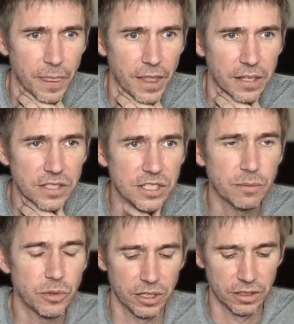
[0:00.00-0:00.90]

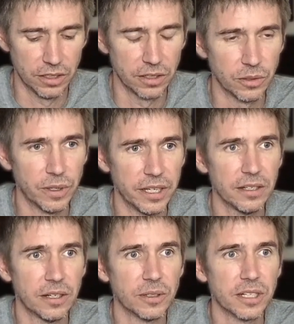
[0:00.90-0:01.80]
somewhere along the way.
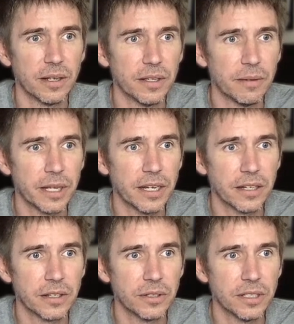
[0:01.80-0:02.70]
Oh, am I not
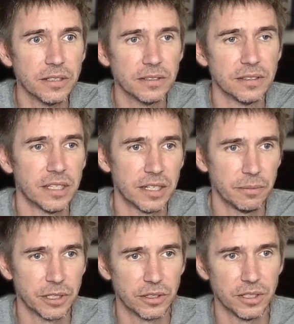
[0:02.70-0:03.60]
including? Yeah, I
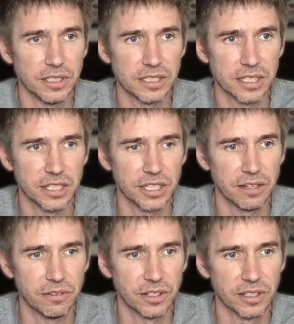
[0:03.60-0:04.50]
am including stage. I
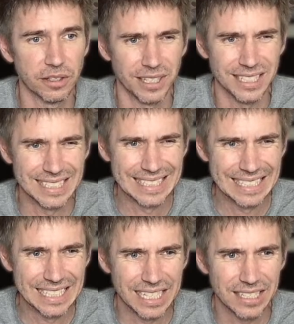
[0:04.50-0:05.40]
have all the right
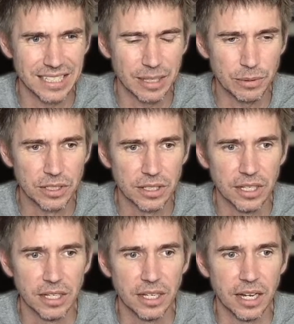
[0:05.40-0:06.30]
data types.
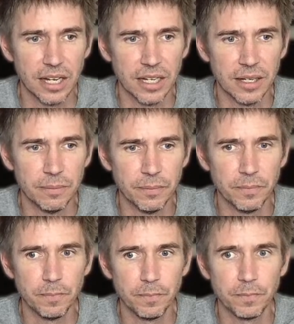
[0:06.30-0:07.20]

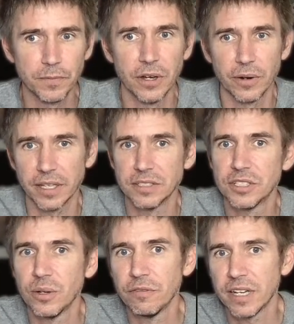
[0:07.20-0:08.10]
Okay,
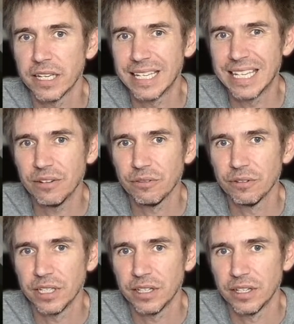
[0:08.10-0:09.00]
so if I get
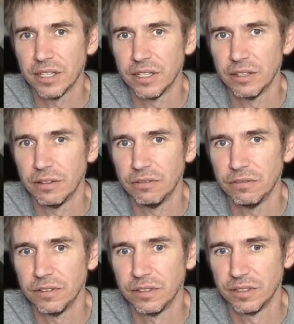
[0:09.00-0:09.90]
rid
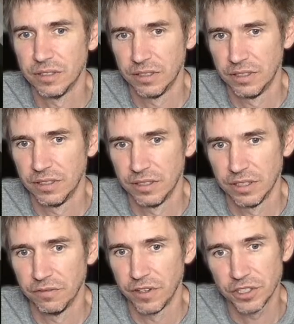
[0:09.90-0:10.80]
of
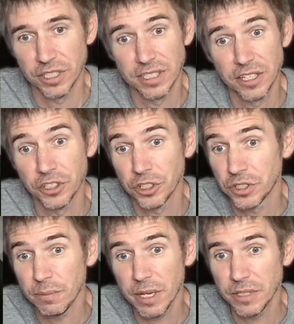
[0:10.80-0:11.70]
the function signatures,
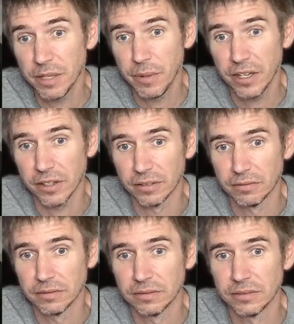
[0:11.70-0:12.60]
sometimes they matter.
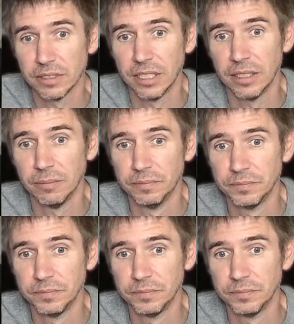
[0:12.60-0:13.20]
Do